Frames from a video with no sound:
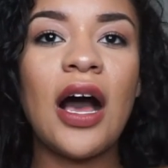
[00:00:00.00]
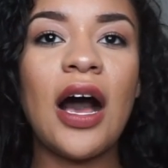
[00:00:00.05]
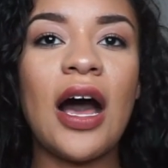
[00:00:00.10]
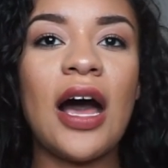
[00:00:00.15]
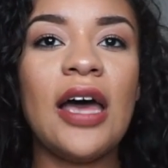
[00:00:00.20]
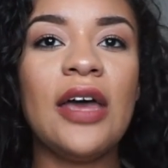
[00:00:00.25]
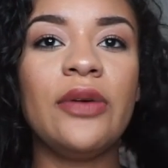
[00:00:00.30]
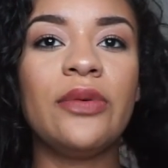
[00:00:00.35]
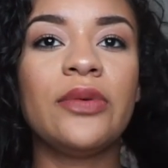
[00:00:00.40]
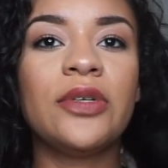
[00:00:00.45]

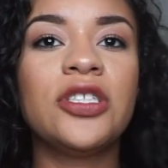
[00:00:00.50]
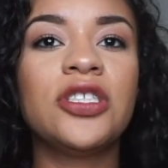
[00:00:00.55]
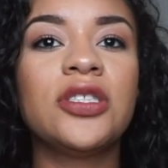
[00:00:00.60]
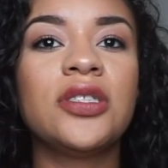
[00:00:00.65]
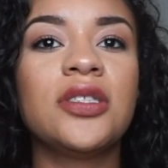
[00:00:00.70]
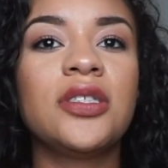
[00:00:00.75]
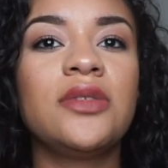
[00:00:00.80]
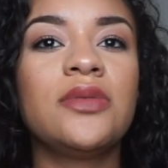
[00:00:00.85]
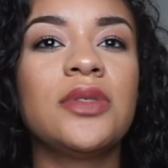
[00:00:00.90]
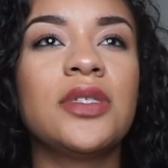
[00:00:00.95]
I
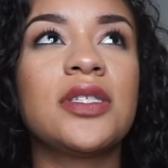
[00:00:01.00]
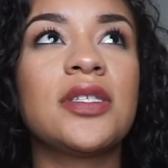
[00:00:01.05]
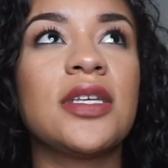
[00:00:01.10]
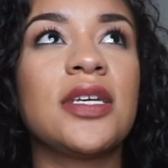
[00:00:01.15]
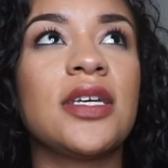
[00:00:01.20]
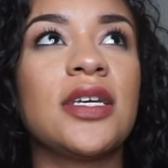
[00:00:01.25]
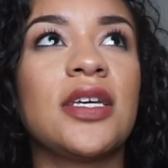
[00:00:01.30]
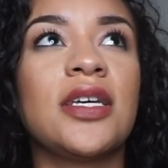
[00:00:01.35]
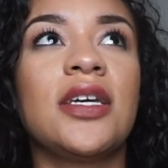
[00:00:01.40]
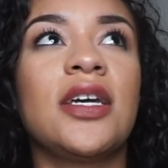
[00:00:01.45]
originally was
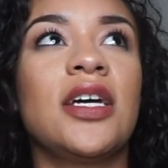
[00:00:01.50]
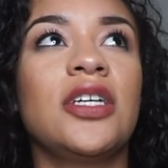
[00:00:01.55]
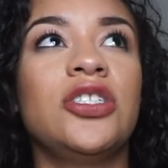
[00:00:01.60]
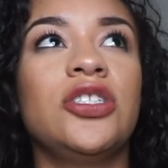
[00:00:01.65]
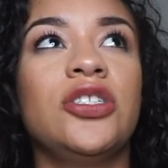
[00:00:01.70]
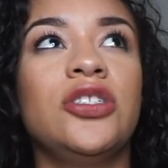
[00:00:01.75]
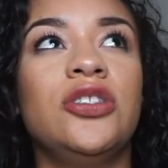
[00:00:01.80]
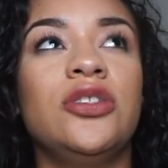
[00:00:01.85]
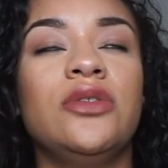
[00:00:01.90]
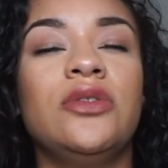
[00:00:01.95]
thinking I
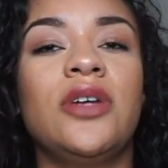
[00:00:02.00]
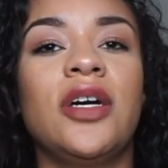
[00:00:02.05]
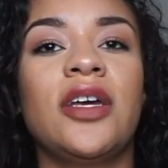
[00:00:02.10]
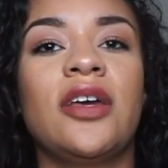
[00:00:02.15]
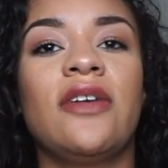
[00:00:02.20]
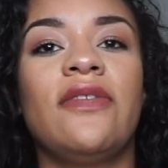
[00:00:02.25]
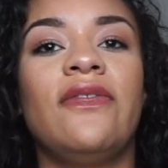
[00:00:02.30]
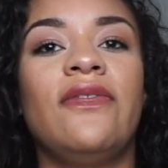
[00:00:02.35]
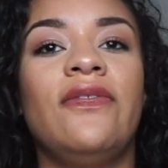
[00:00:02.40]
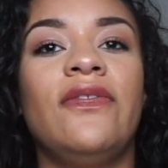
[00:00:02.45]
should do like
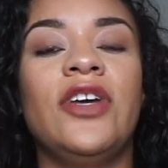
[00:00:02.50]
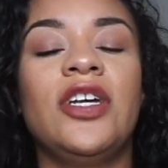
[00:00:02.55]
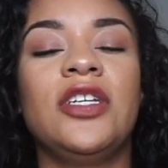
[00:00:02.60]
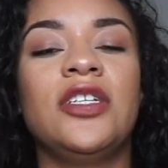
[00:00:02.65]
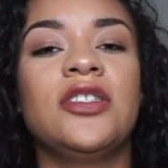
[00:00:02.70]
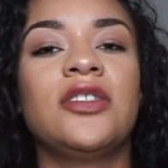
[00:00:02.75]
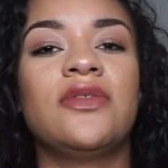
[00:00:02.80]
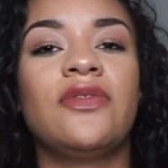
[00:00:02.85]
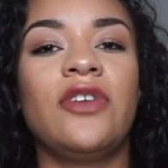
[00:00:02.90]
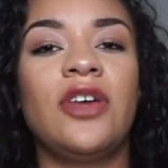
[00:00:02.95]
a
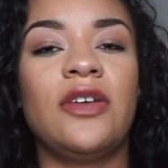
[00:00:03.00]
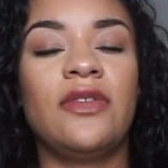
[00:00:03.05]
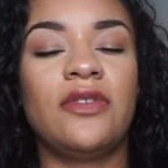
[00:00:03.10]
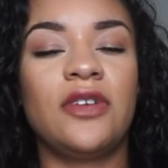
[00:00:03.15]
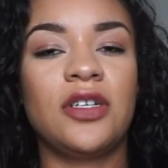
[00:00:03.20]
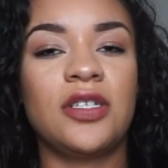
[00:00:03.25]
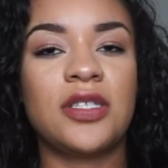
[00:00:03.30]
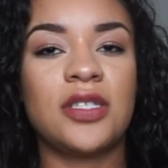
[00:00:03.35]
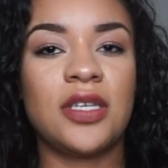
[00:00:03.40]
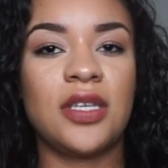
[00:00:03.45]
fitness
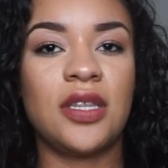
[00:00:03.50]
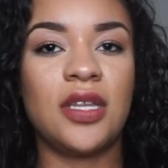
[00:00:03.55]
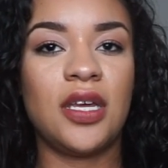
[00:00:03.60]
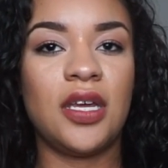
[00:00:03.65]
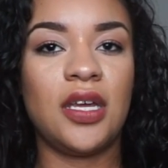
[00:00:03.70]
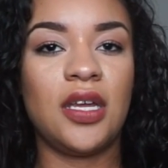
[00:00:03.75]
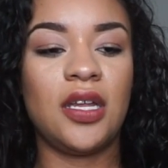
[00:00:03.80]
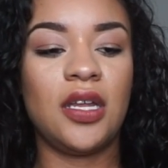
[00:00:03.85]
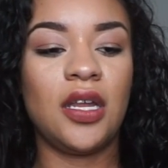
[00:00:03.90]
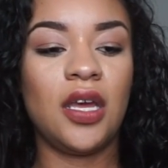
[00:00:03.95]
favorites and
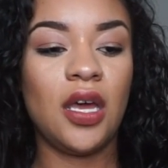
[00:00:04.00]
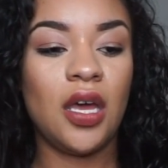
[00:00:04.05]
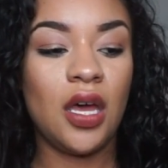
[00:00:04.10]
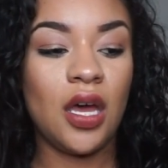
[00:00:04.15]
then